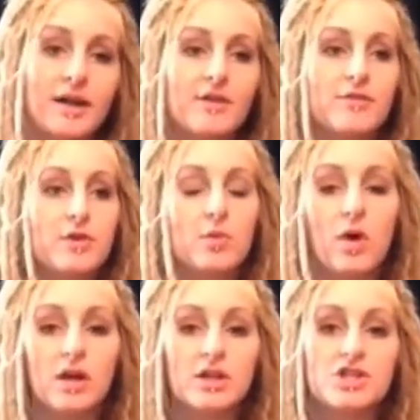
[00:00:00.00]
If you
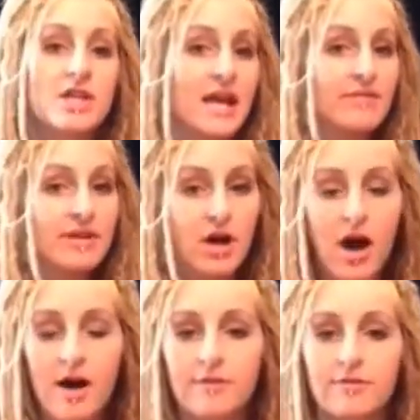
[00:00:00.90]
want to shave it
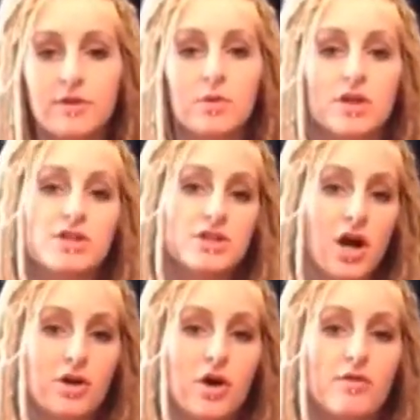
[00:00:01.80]
off, if you want to
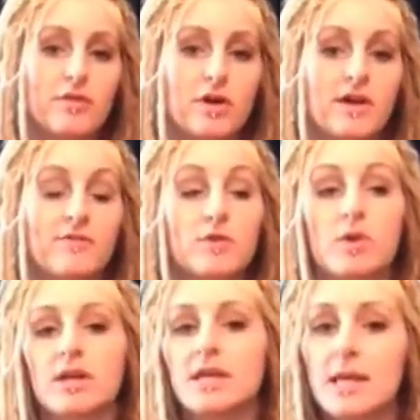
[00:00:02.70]
start over, if you
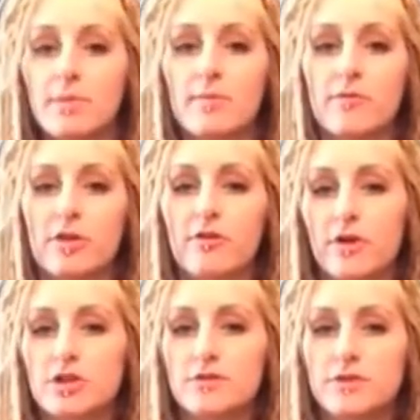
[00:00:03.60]
want to keep them for the
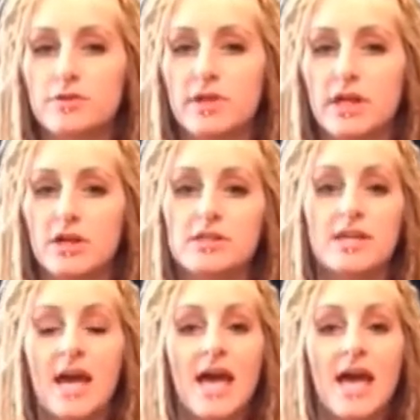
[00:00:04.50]
first few years